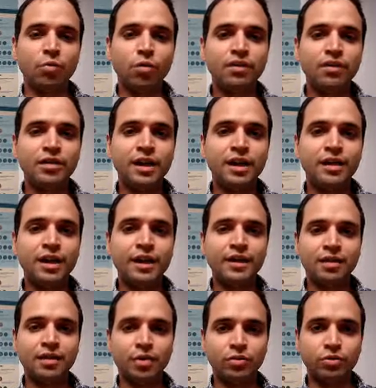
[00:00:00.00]
One thing I
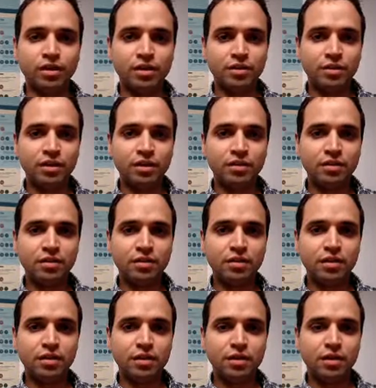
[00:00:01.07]
liked about India
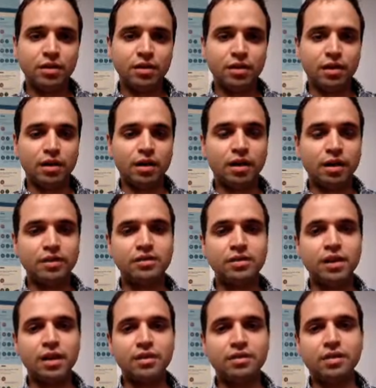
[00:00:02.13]

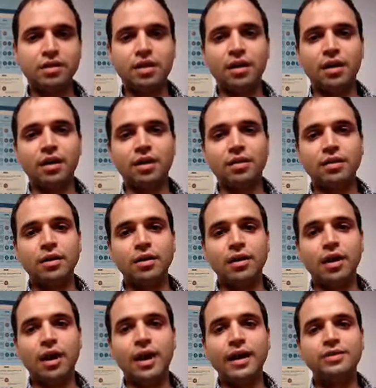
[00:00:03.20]
is that
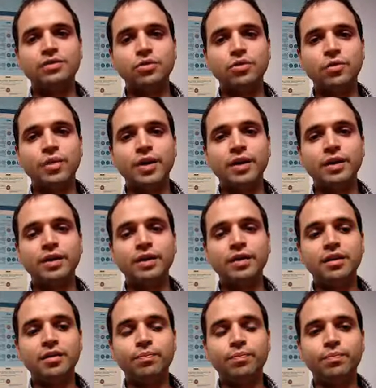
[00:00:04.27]
I saw
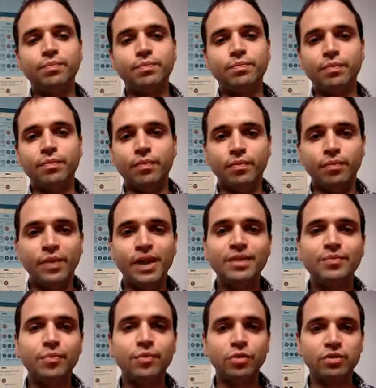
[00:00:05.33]
many
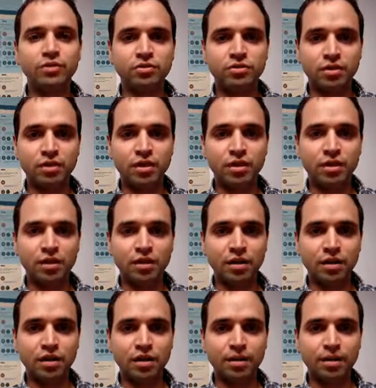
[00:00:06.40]
people interested in